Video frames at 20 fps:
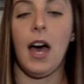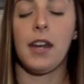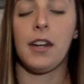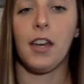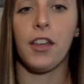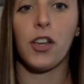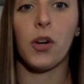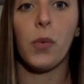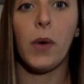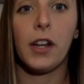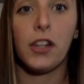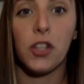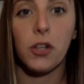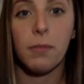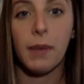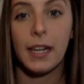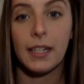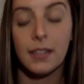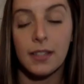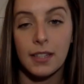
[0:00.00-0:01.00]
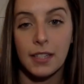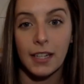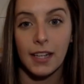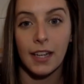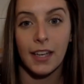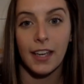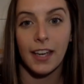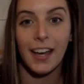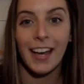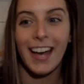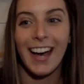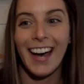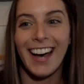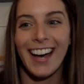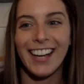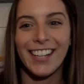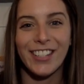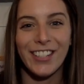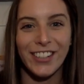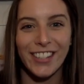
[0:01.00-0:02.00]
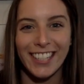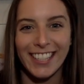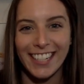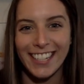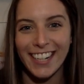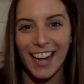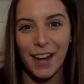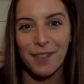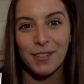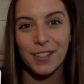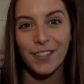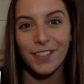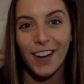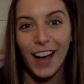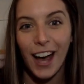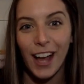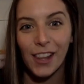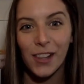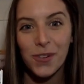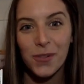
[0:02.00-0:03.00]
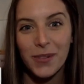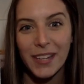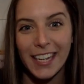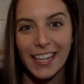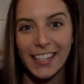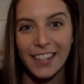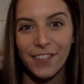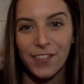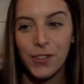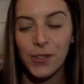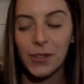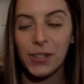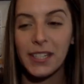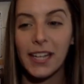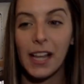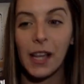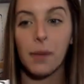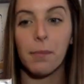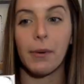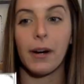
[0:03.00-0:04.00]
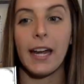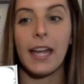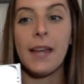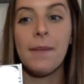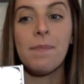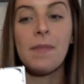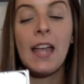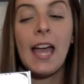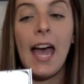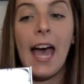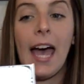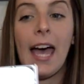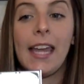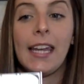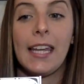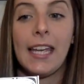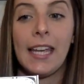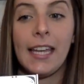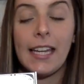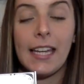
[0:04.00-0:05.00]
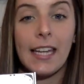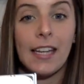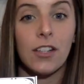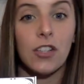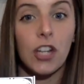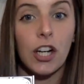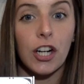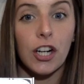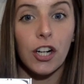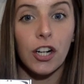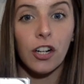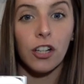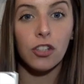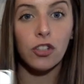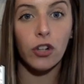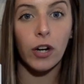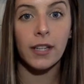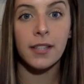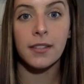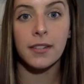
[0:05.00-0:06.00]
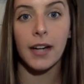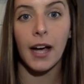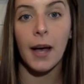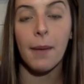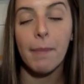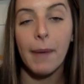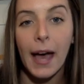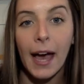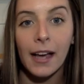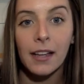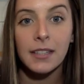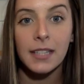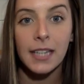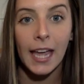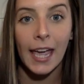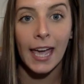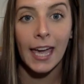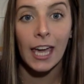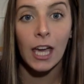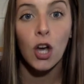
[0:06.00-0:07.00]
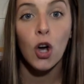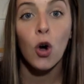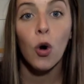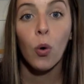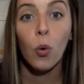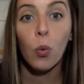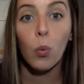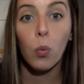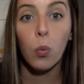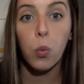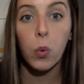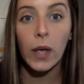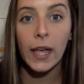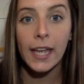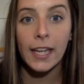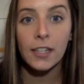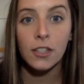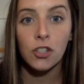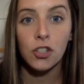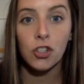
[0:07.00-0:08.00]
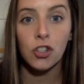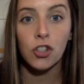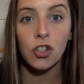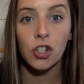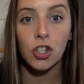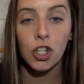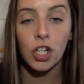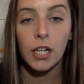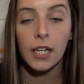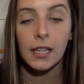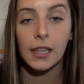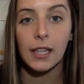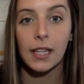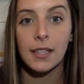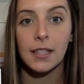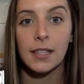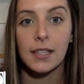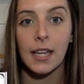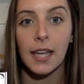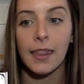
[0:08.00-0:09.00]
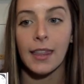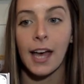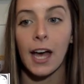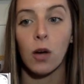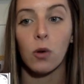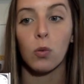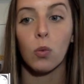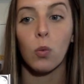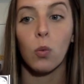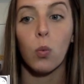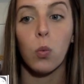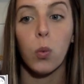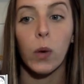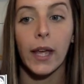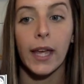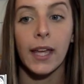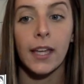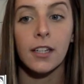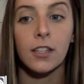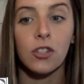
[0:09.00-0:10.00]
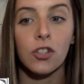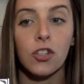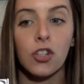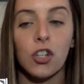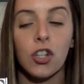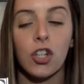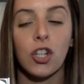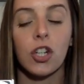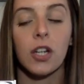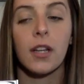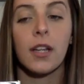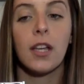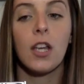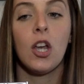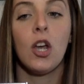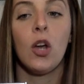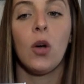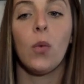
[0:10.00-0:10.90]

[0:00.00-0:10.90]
Another one you might see during the times of Halloween if you celebrate, and it is a girl dressed up as a witch. Let's say that, witch.